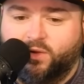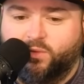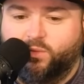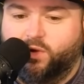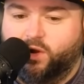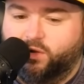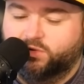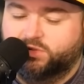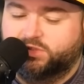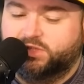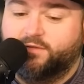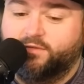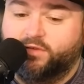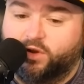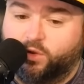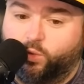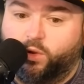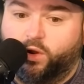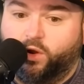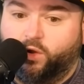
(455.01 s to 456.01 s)

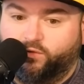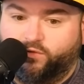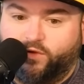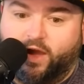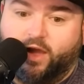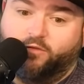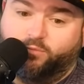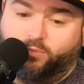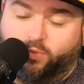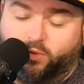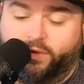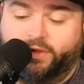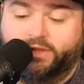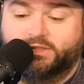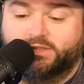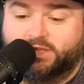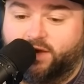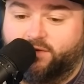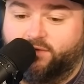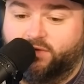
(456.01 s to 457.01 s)
107 to
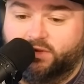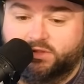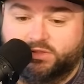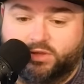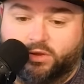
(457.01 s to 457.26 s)
105.7.